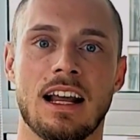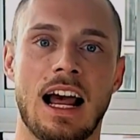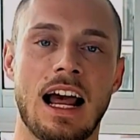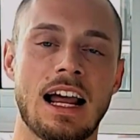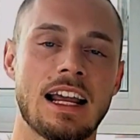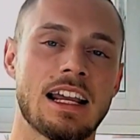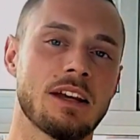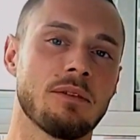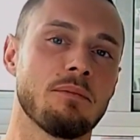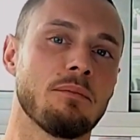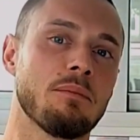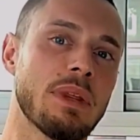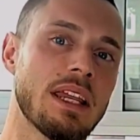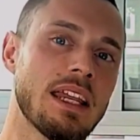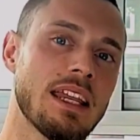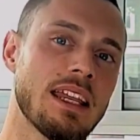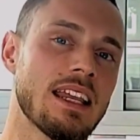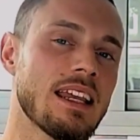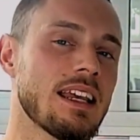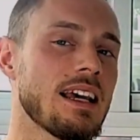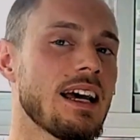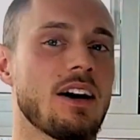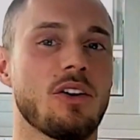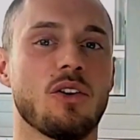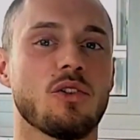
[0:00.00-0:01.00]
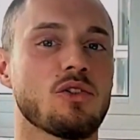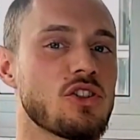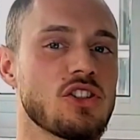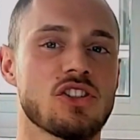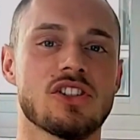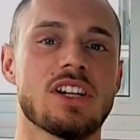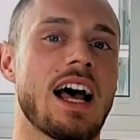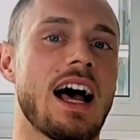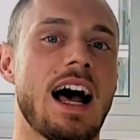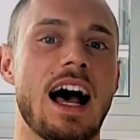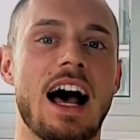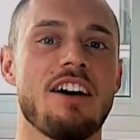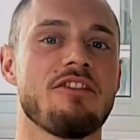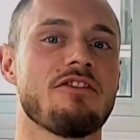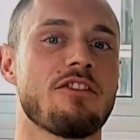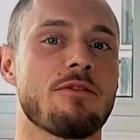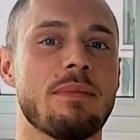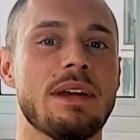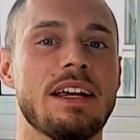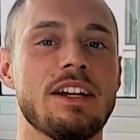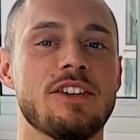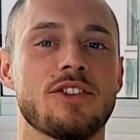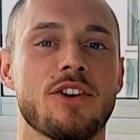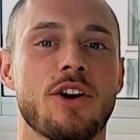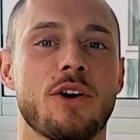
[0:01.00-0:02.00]
I can be just a half a
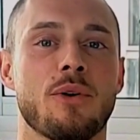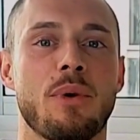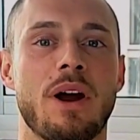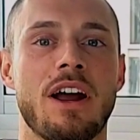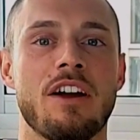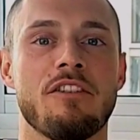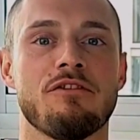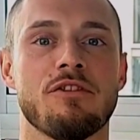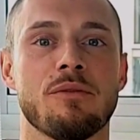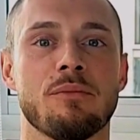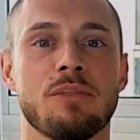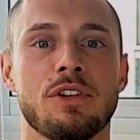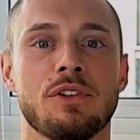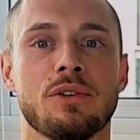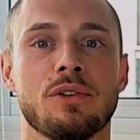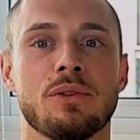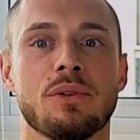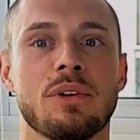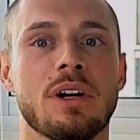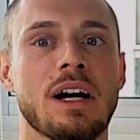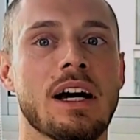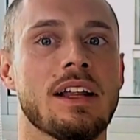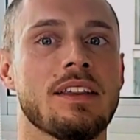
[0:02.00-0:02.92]
meter away from you,